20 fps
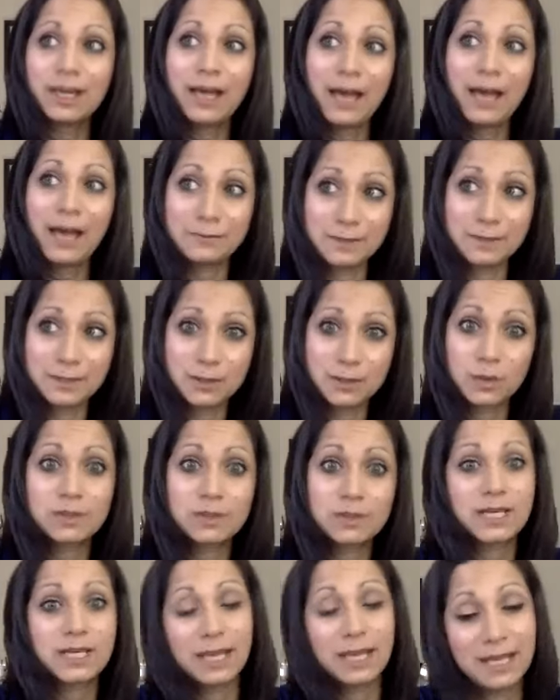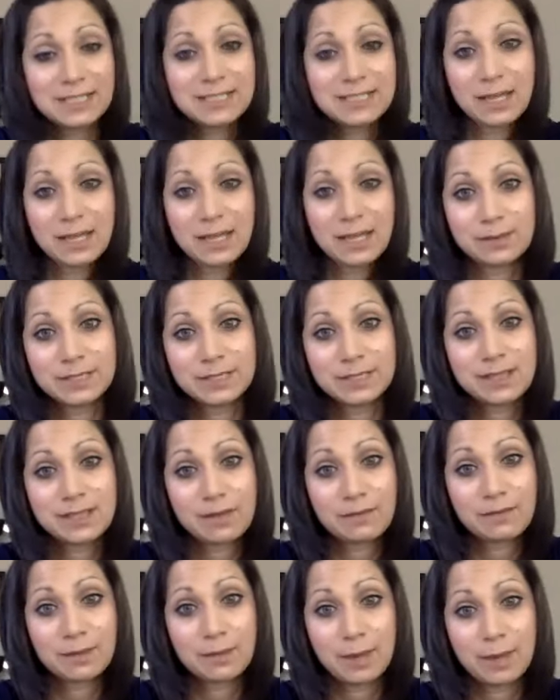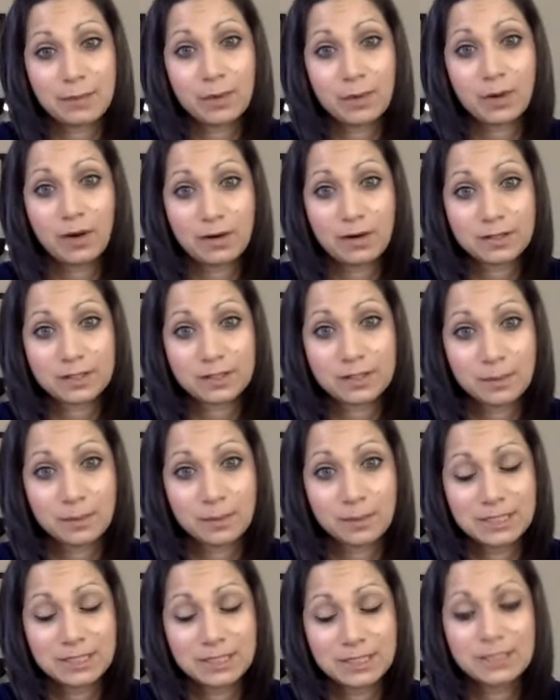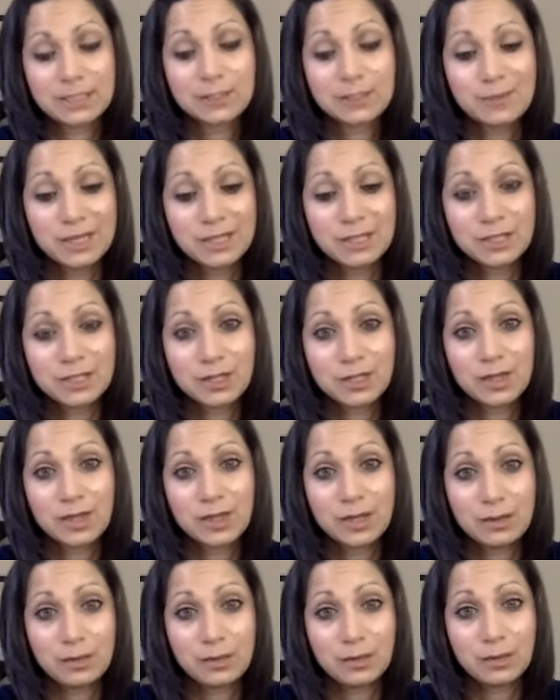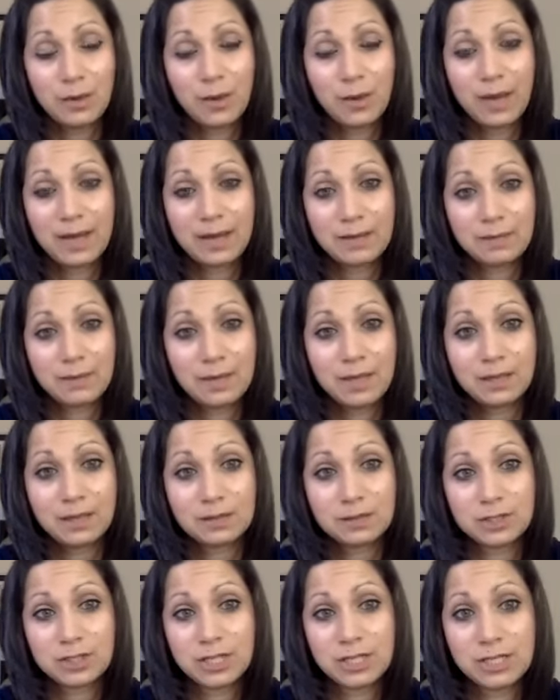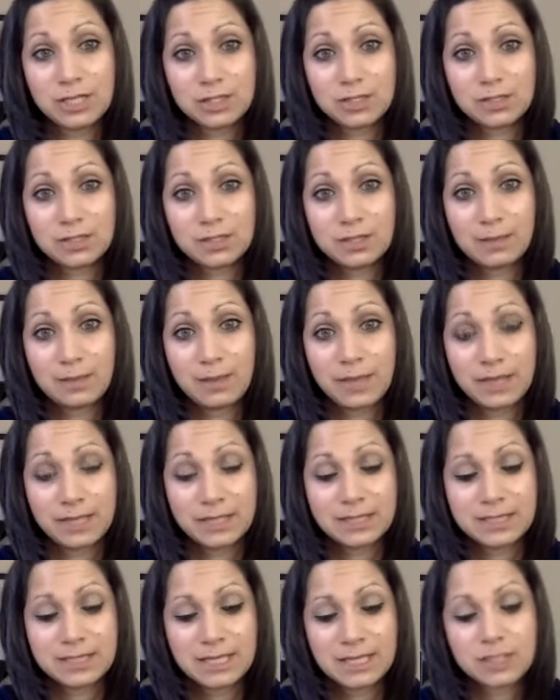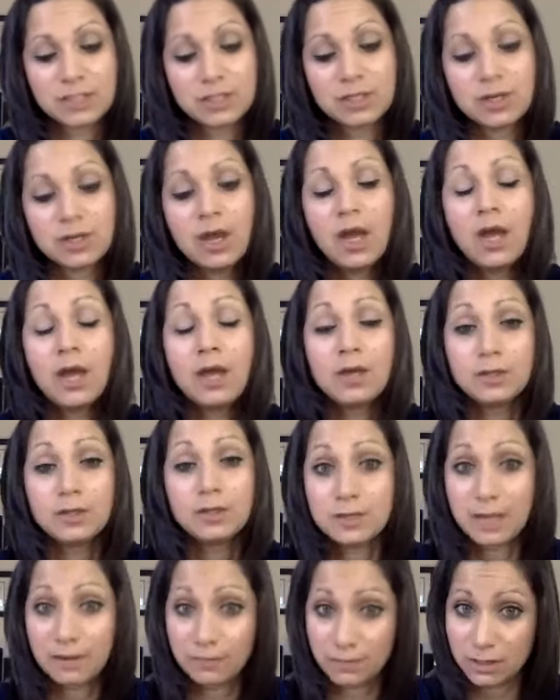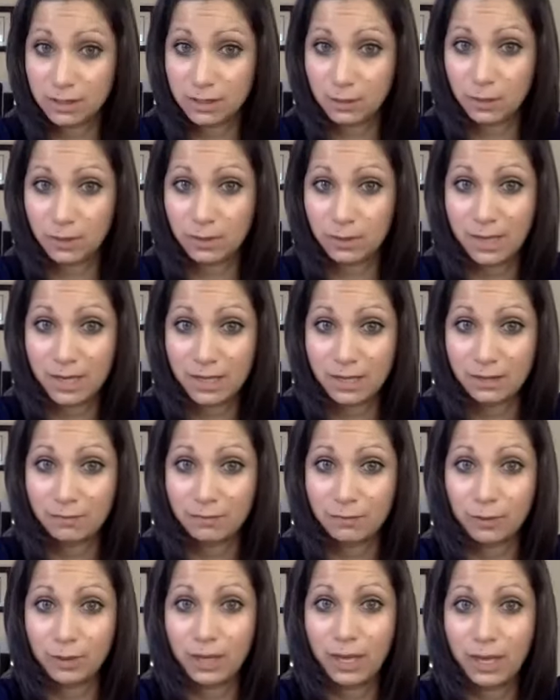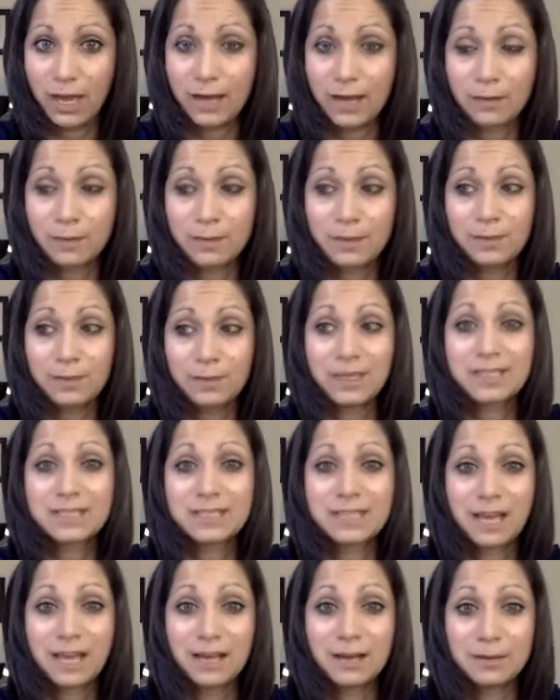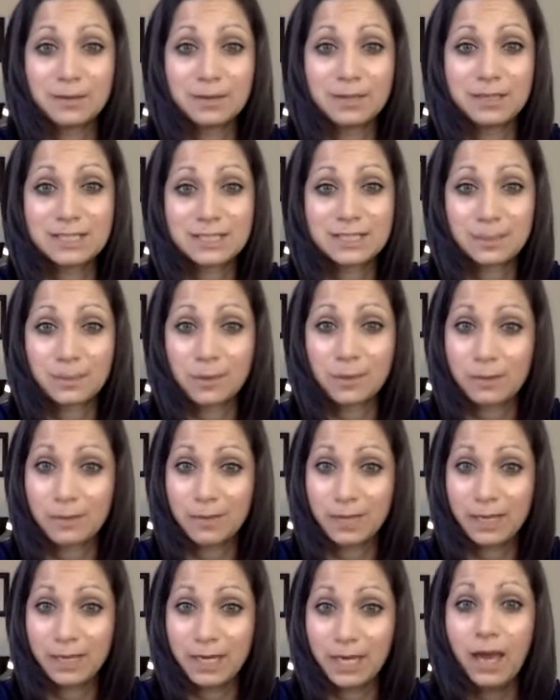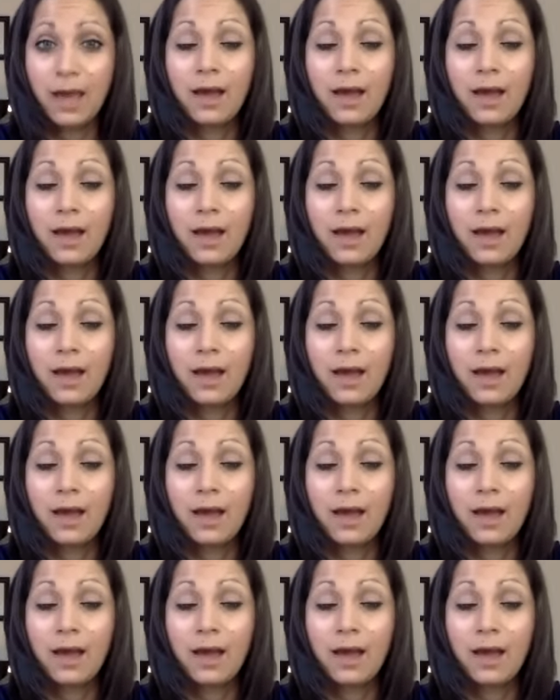have been told and elements of the paper are still missing. So make sure that you go ahead and make those changes to the method section. You definitely want to make them for the IRB, because the IRB is somewhat picky